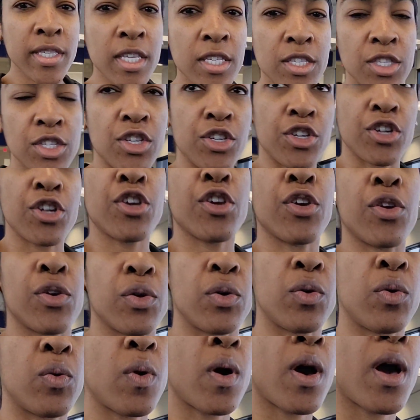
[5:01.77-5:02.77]
is new.
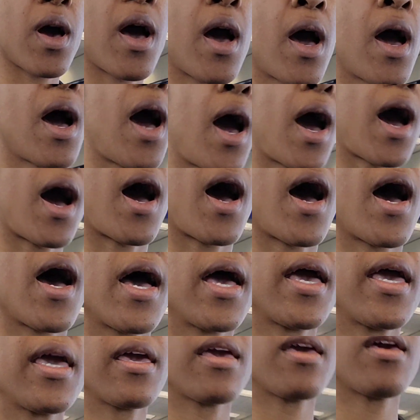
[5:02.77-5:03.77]

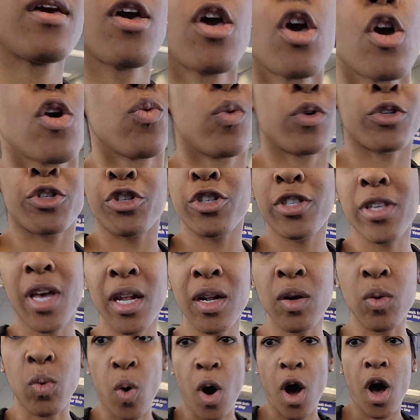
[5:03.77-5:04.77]
I was just
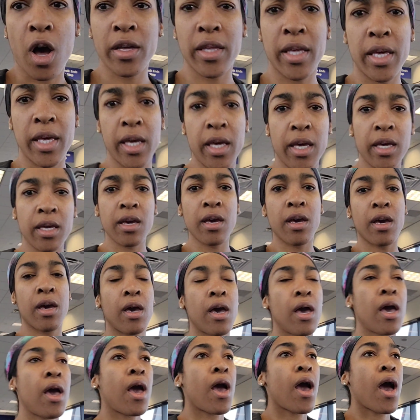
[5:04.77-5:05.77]
kind of walking.
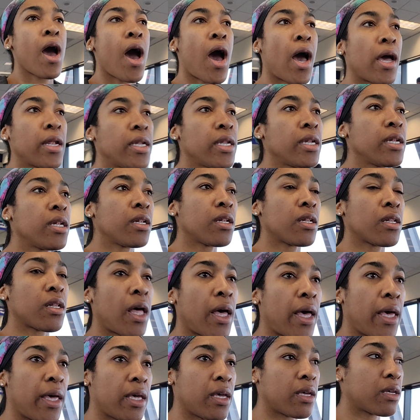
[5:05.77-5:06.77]
I didn't
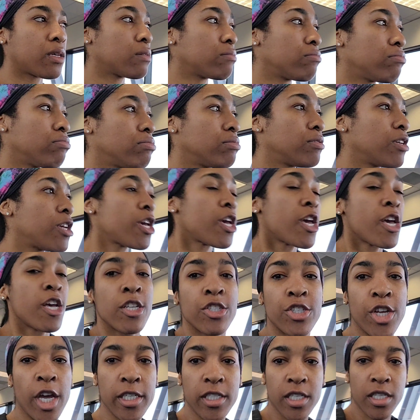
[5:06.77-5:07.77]
like
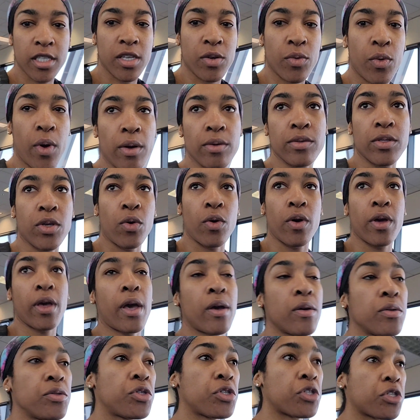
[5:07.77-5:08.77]
check to see where I was going.
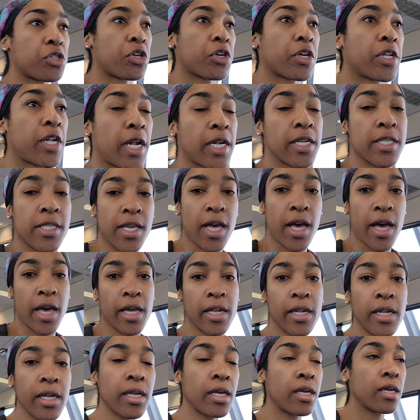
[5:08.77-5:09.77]
I was just looking at a
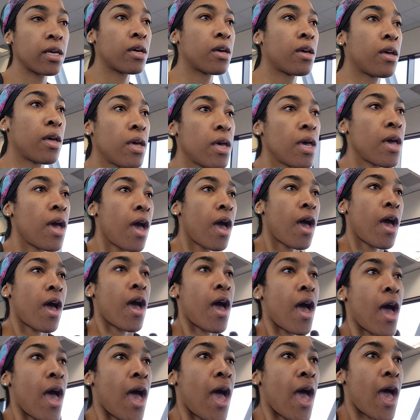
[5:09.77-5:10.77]
sign.
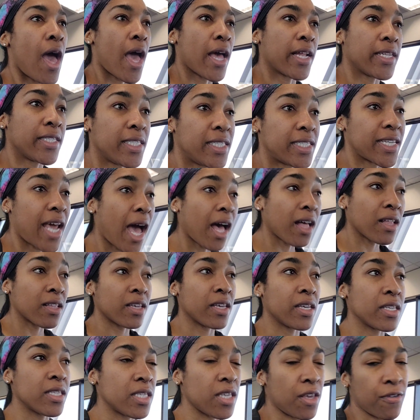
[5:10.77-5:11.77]
And
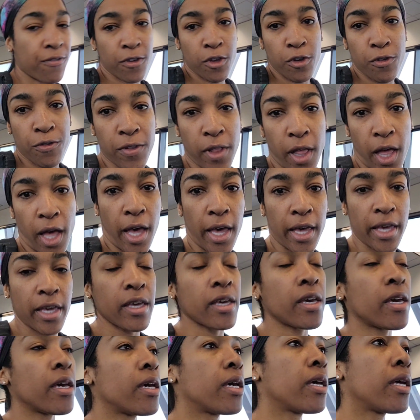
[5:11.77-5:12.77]
Dallas, if you fly,
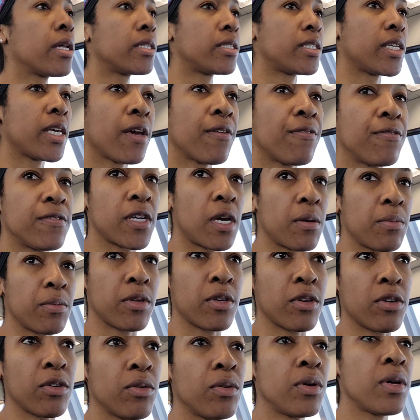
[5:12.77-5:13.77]

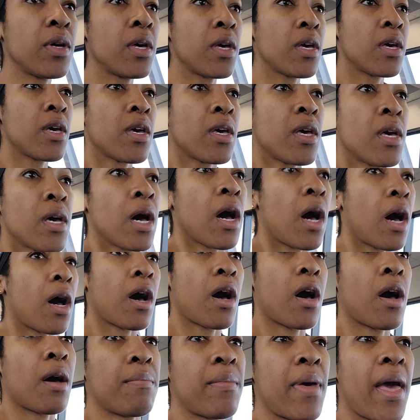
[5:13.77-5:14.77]
DFW,
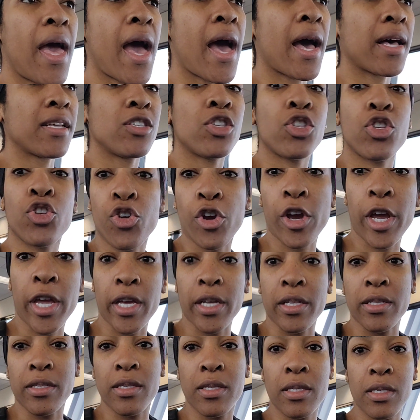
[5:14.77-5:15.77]
has
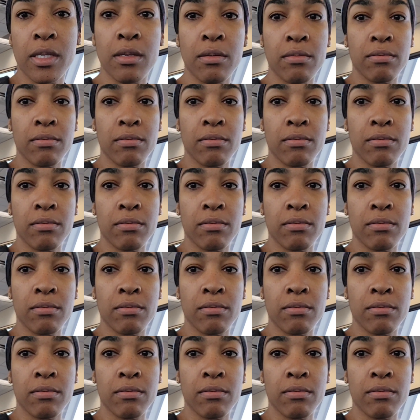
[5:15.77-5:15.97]
trains.